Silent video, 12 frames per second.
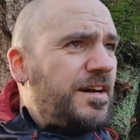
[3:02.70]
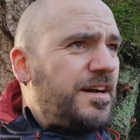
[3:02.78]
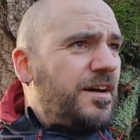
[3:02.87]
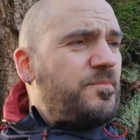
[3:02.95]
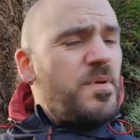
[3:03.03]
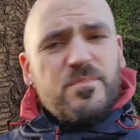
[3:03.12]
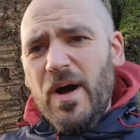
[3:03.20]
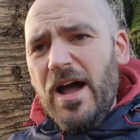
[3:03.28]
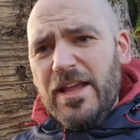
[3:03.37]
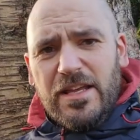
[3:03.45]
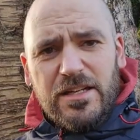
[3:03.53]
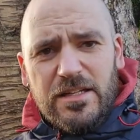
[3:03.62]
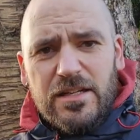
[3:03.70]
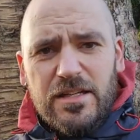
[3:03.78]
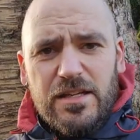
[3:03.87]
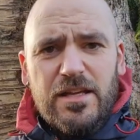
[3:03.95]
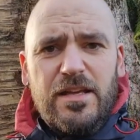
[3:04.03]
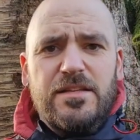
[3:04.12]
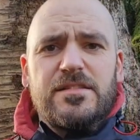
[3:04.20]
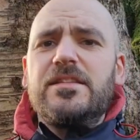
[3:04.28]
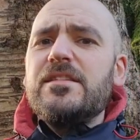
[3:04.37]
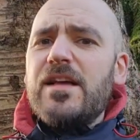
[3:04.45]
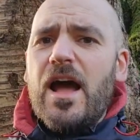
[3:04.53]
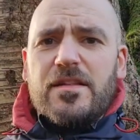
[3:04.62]
I've been buying is
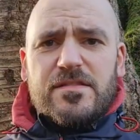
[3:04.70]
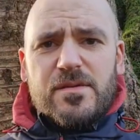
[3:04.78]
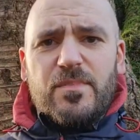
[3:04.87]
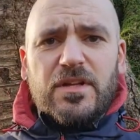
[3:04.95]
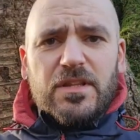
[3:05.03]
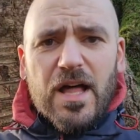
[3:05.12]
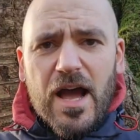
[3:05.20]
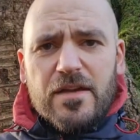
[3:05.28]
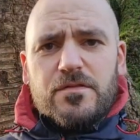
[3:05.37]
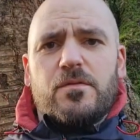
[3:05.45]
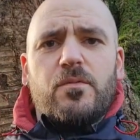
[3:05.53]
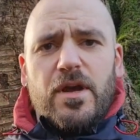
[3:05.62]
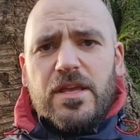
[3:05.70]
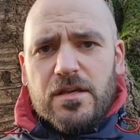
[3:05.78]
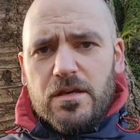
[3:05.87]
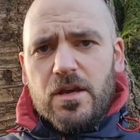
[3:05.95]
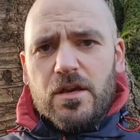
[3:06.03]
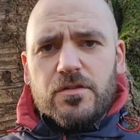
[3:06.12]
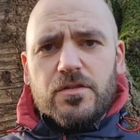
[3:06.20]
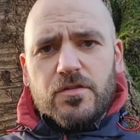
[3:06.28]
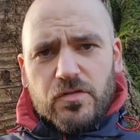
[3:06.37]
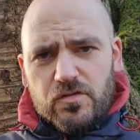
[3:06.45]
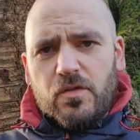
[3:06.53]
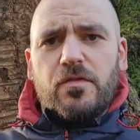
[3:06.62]
designed to be lighter weight than
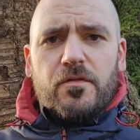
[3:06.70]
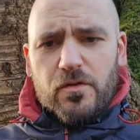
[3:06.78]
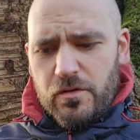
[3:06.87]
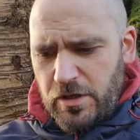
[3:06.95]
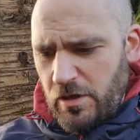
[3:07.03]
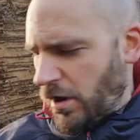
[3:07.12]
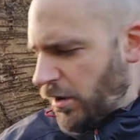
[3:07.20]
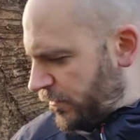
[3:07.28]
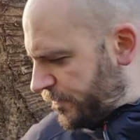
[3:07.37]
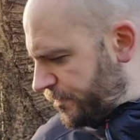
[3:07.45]
the stuff I've already got.